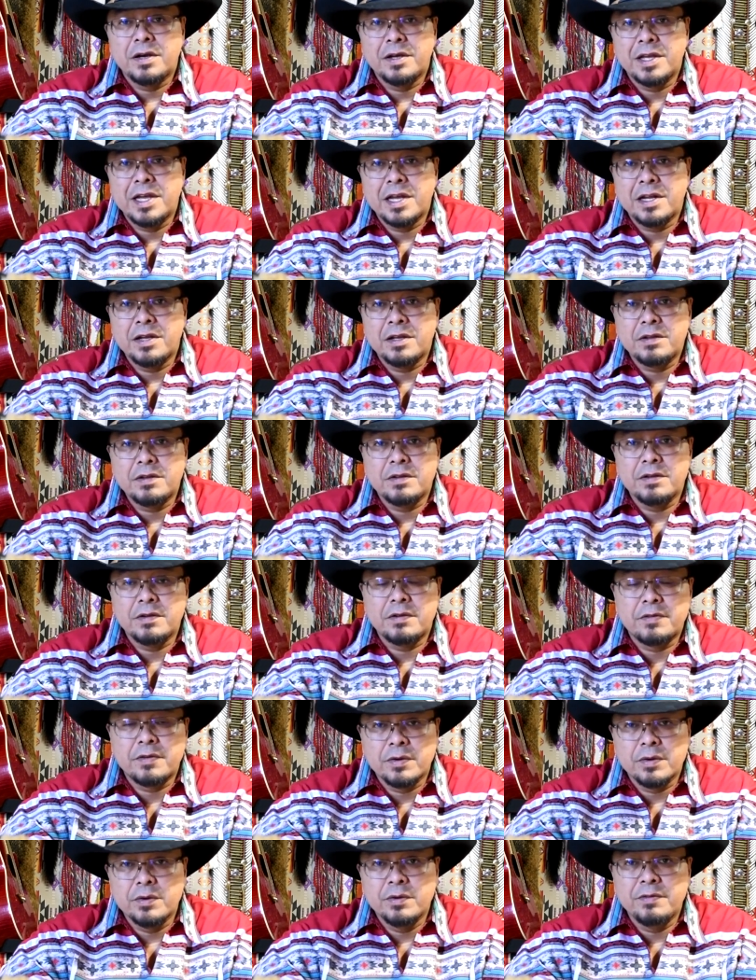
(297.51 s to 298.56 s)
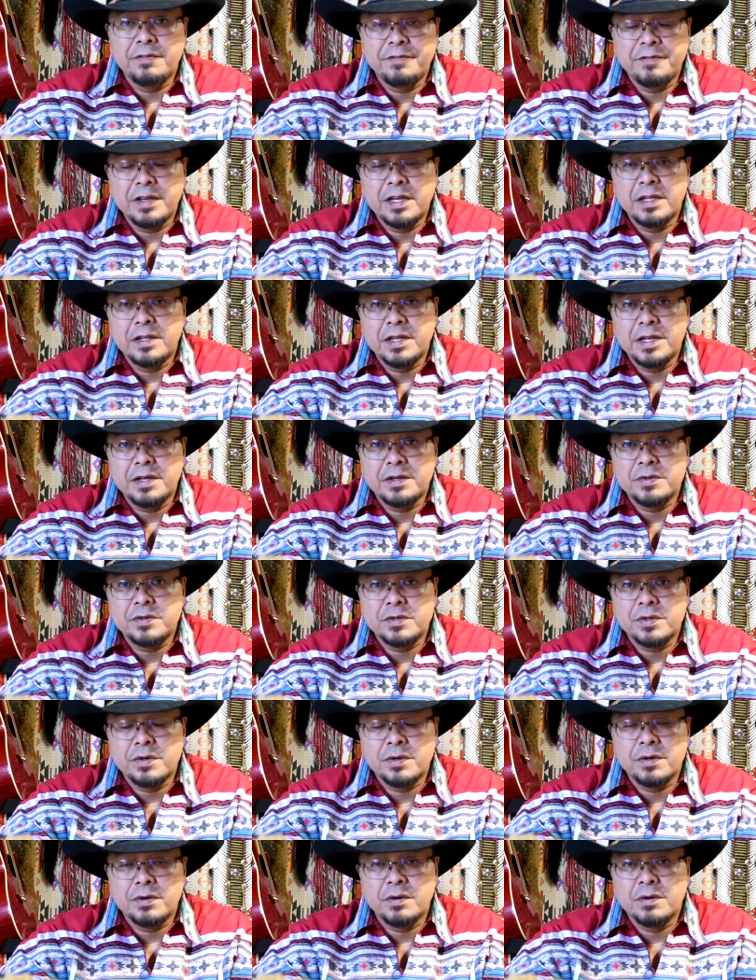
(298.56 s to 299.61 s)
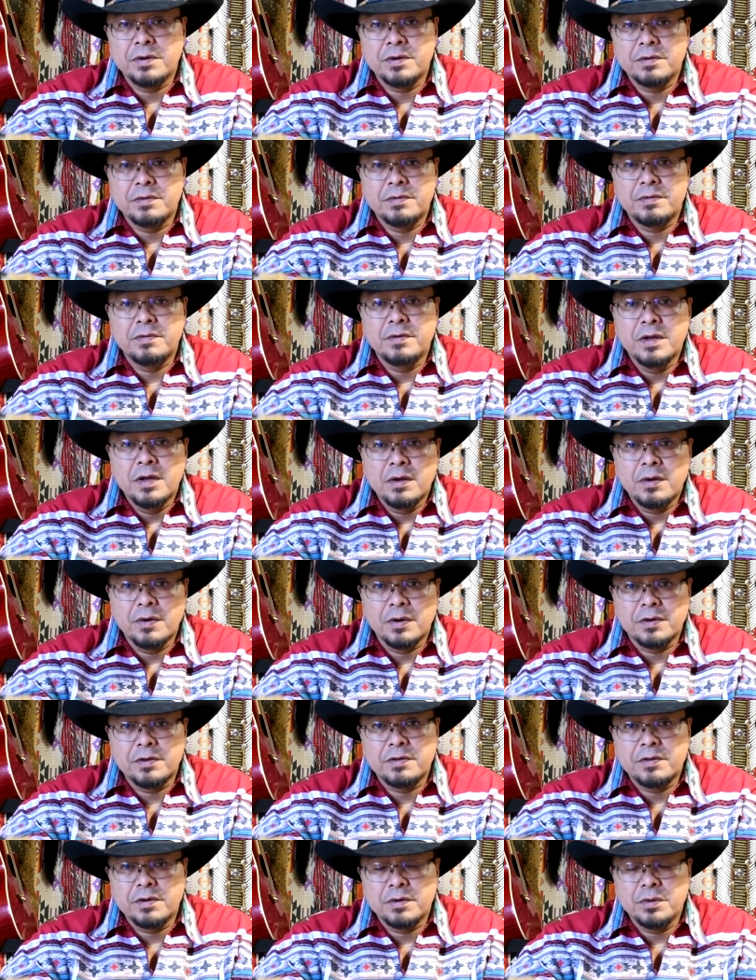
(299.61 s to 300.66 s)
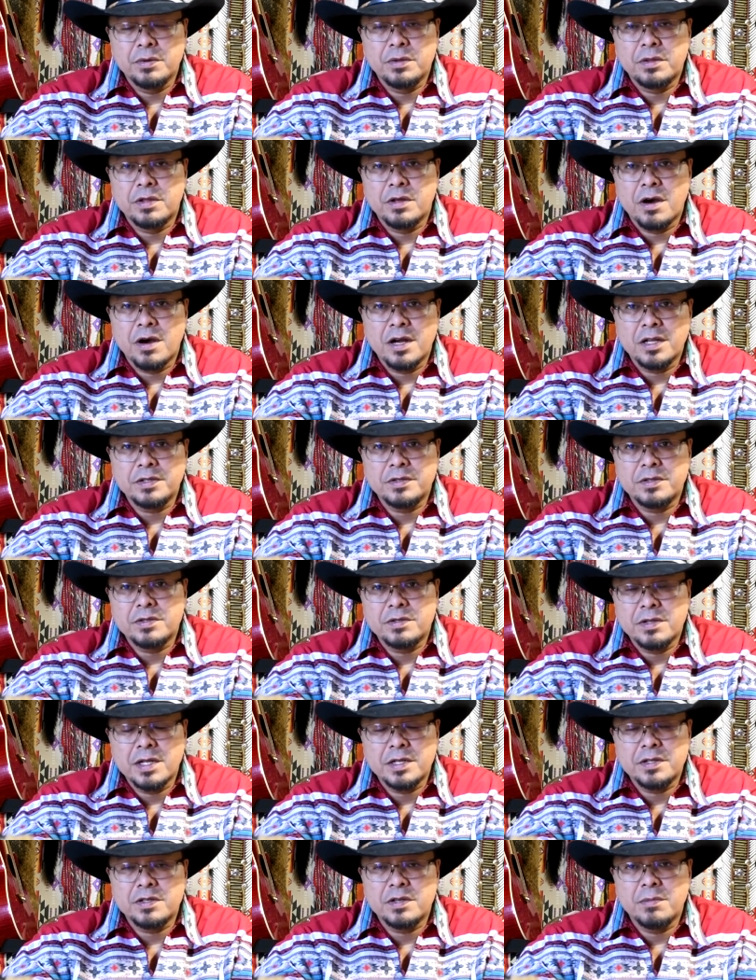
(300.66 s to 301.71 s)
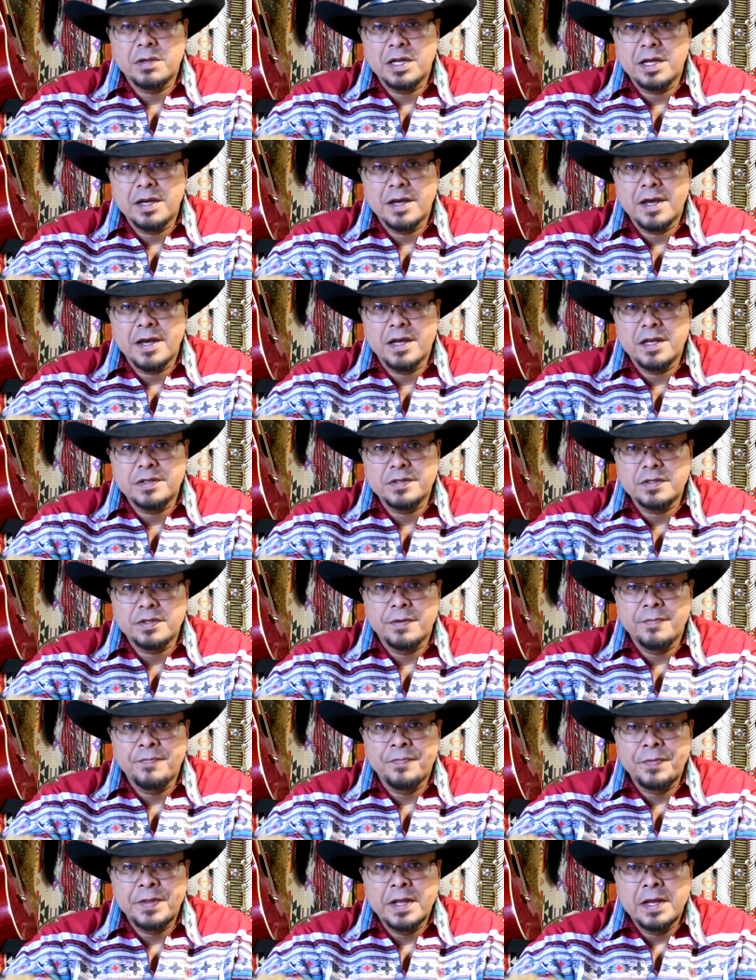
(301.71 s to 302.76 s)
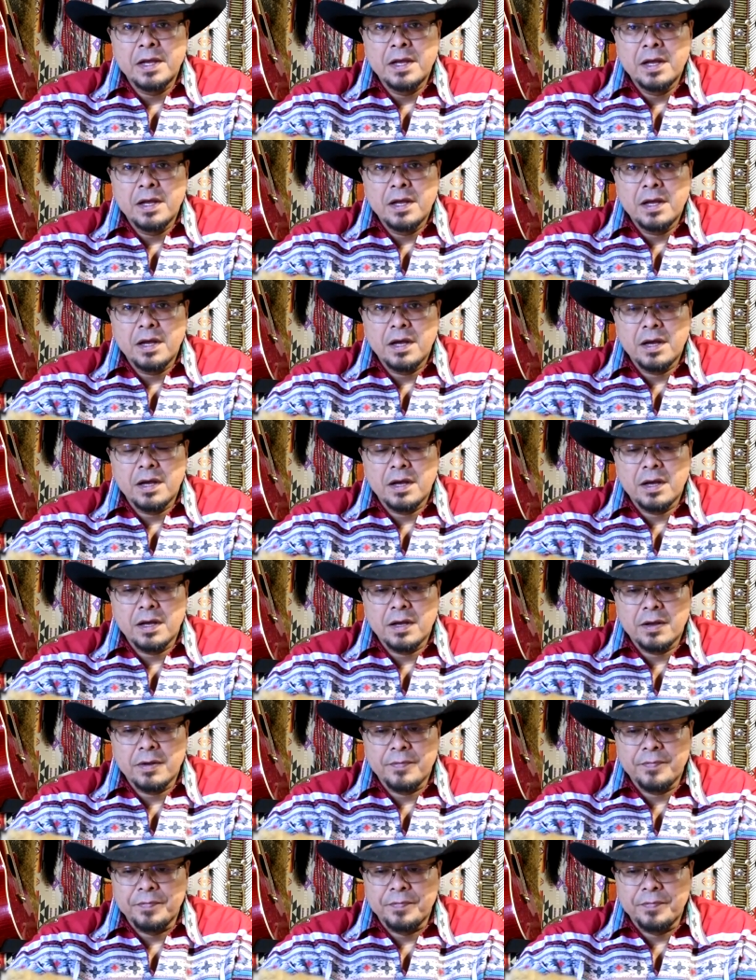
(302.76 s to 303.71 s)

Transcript: getting to true feelings or true thoughts that somebody has. And